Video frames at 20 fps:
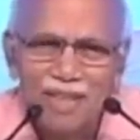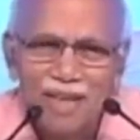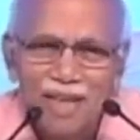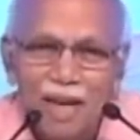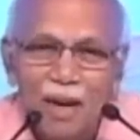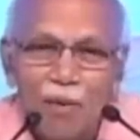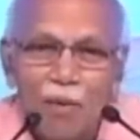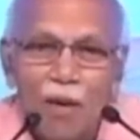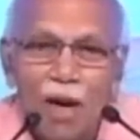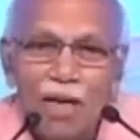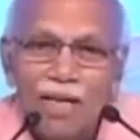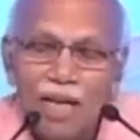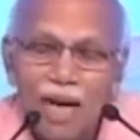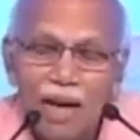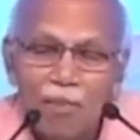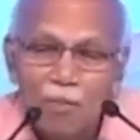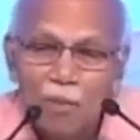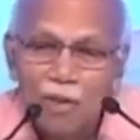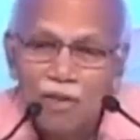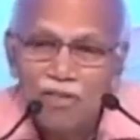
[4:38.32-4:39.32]
What
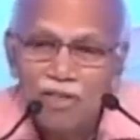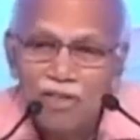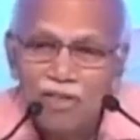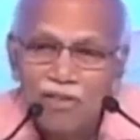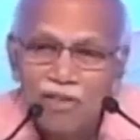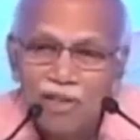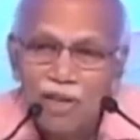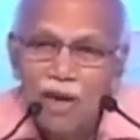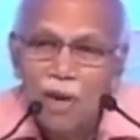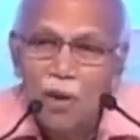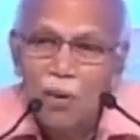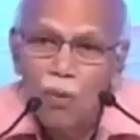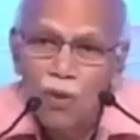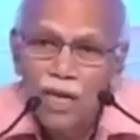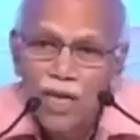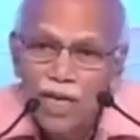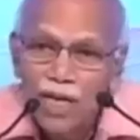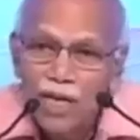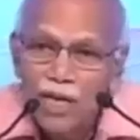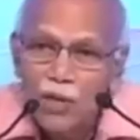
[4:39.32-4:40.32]
happens is,
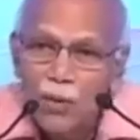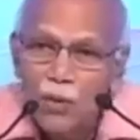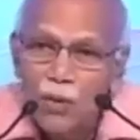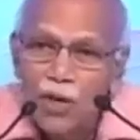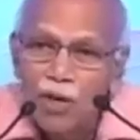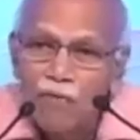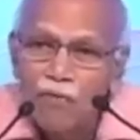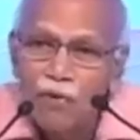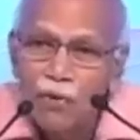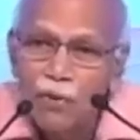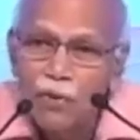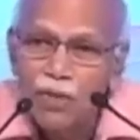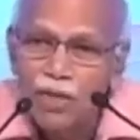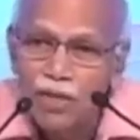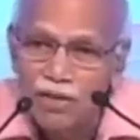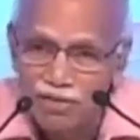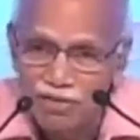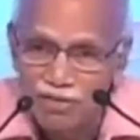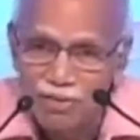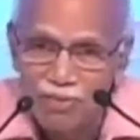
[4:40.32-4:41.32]
we know a few
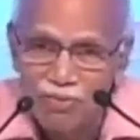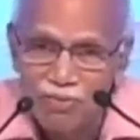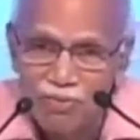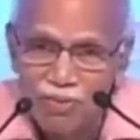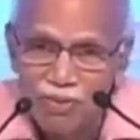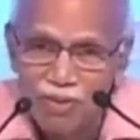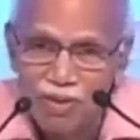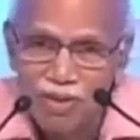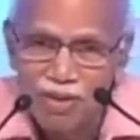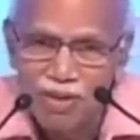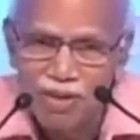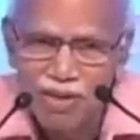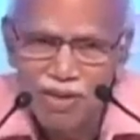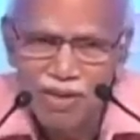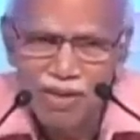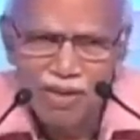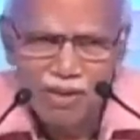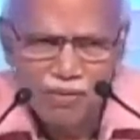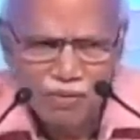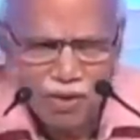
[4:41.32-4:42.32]
things.
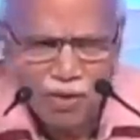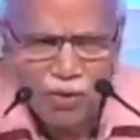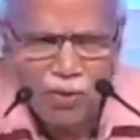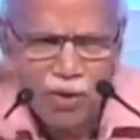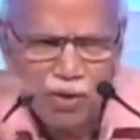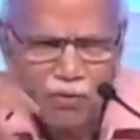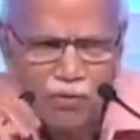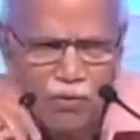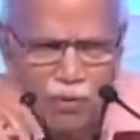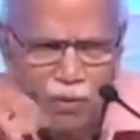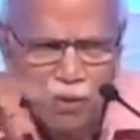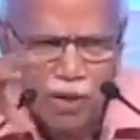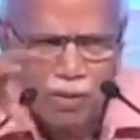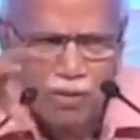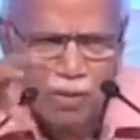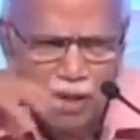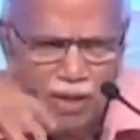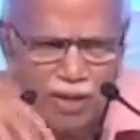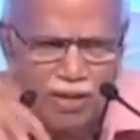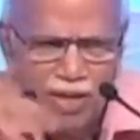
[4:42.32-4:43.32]
We know a few
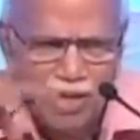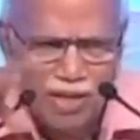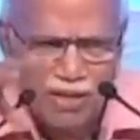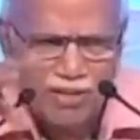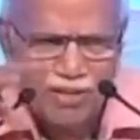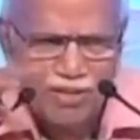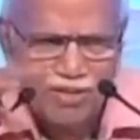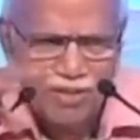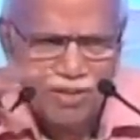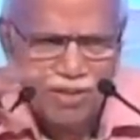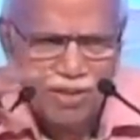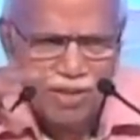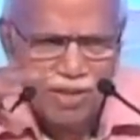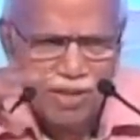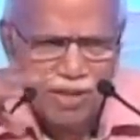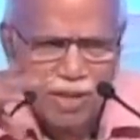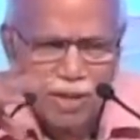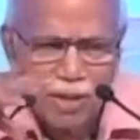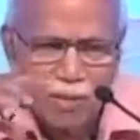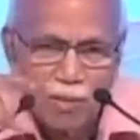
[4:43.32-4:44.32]
chemical reactions.
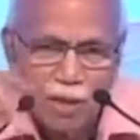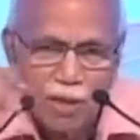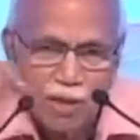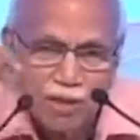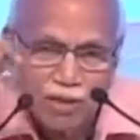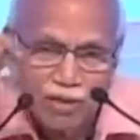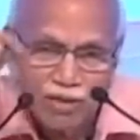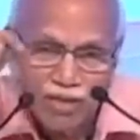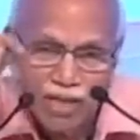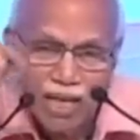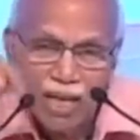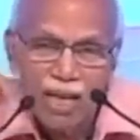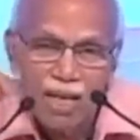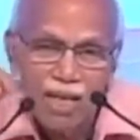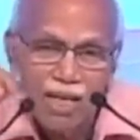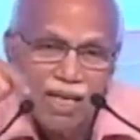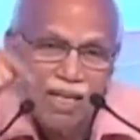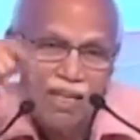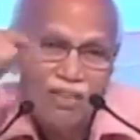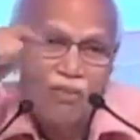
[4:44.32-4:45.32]
But in the cell,
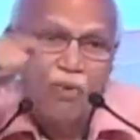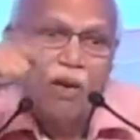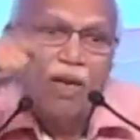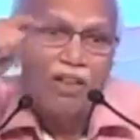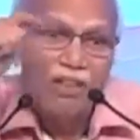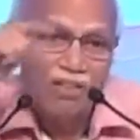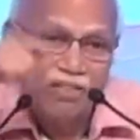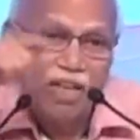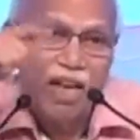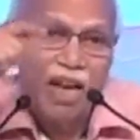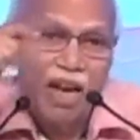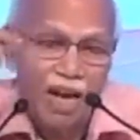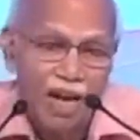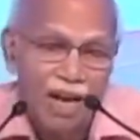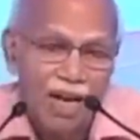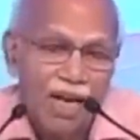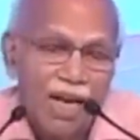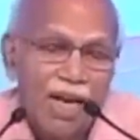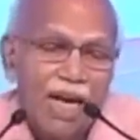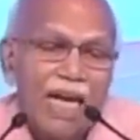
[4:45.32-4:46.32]
in one cell,
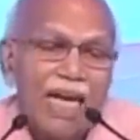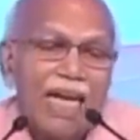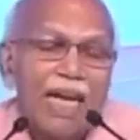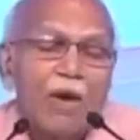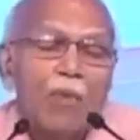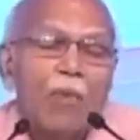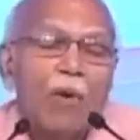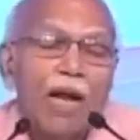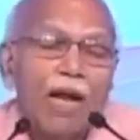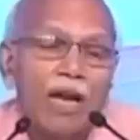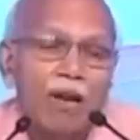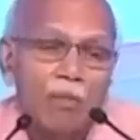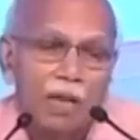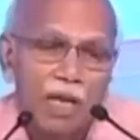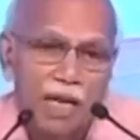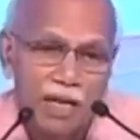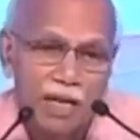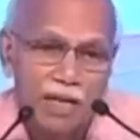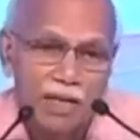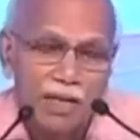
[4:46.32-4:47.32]
in 1
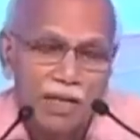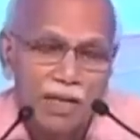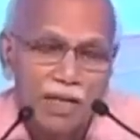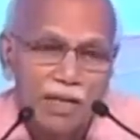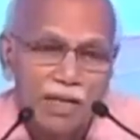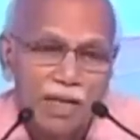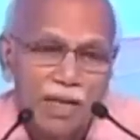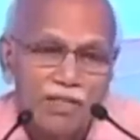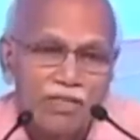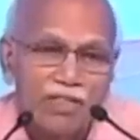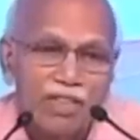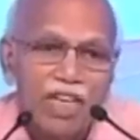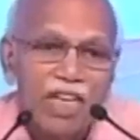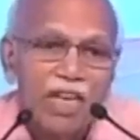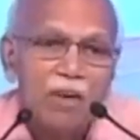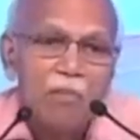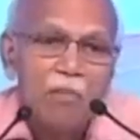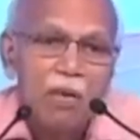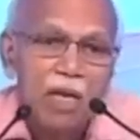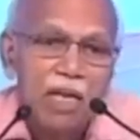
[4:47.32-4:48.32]
minute, there are 3
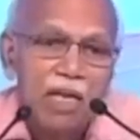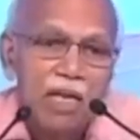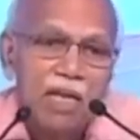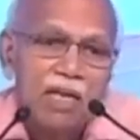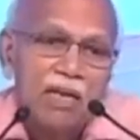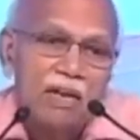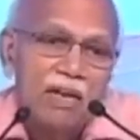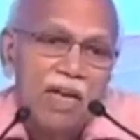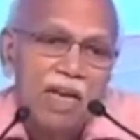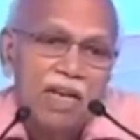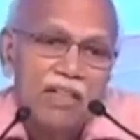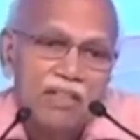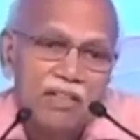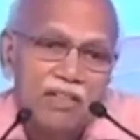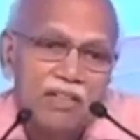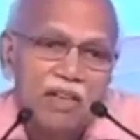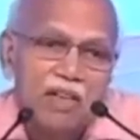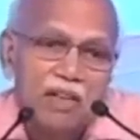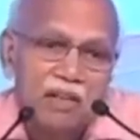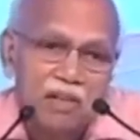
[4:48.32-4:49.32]
million reactions
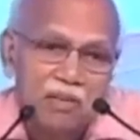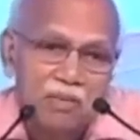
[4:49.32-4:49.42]
occur.